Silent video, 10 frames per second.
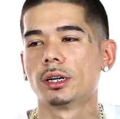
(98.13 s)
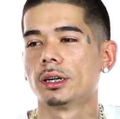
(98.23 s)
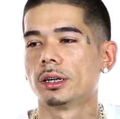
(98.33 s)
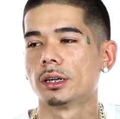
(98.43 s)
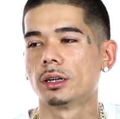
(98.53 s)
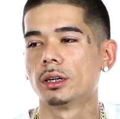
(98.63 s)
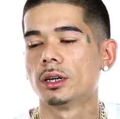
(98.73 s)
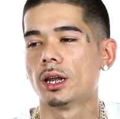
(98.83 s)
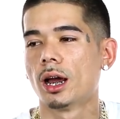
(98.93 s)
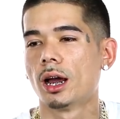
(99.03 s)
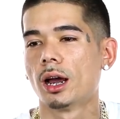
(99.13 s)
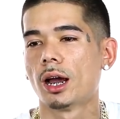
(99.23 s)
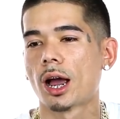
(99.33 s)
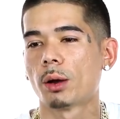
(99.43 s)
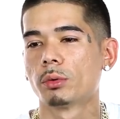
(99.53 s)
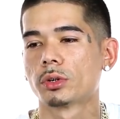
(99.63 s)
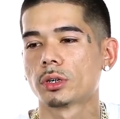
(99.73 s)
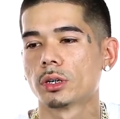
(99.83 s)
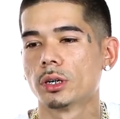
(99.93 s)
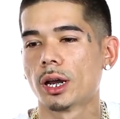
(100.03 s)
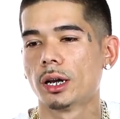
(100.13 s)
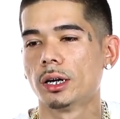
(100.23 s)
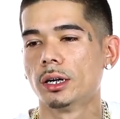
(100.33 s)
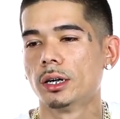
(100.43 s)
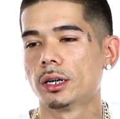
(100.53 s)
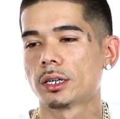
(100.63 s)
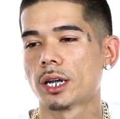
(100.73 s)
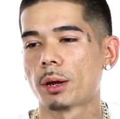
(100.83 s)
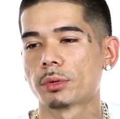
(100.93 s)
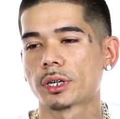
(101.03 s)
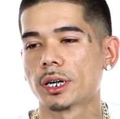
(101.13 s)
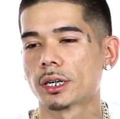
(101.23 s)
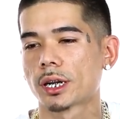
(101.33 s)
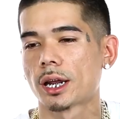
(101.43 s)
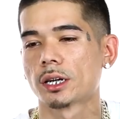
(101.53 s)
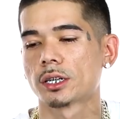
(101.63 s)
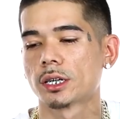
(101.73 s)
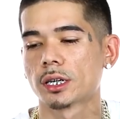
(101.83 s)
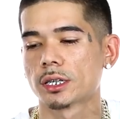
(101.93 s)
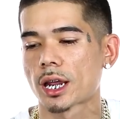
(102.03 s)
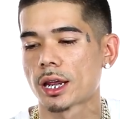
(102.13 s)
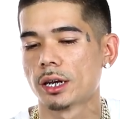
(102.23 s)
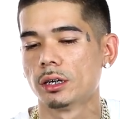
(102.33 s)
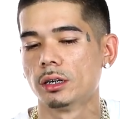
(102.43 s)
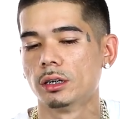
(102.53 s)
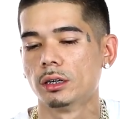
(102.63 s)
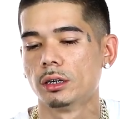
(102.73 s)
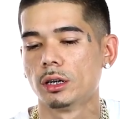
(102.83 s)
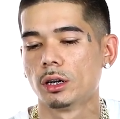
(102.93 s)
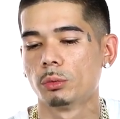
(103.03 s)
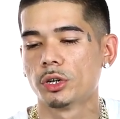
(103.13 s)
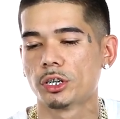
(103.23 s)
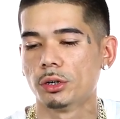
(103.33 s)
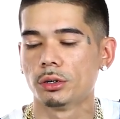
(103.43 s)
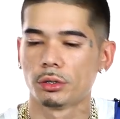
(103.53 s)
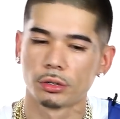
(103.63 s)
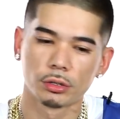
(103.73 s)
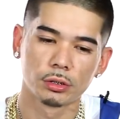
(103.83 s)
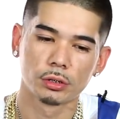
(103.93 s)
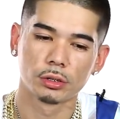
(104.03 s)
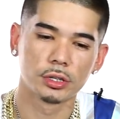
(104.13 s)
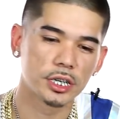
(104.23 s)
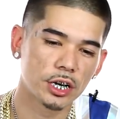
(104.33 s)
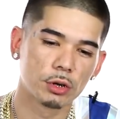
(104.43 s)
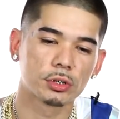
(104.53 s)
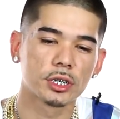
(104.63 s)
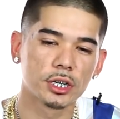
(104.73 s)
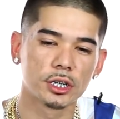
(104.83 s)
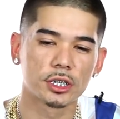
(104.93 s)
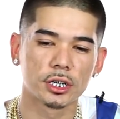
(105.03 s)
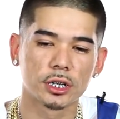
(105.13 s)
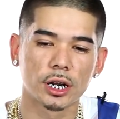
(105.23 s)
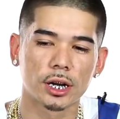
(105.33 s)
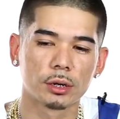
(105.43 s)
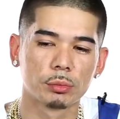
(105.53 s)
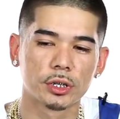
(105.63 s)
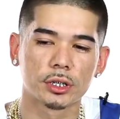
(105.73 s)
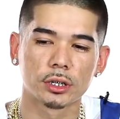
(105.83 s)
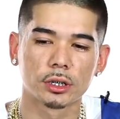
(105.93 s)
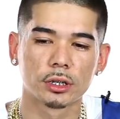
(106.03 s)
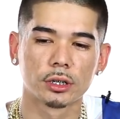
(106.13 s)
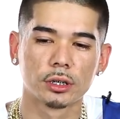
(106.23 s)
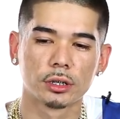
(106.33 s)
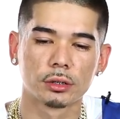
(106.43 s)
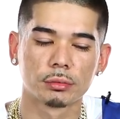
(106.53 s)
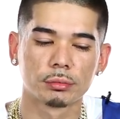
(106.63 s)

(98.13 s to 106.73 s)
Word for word: 17, 18 with nah, the permanent, or you I were was, out? Uh, shit, I was kicked out and shit because I had uh, went to DOC and shit. I went to uh,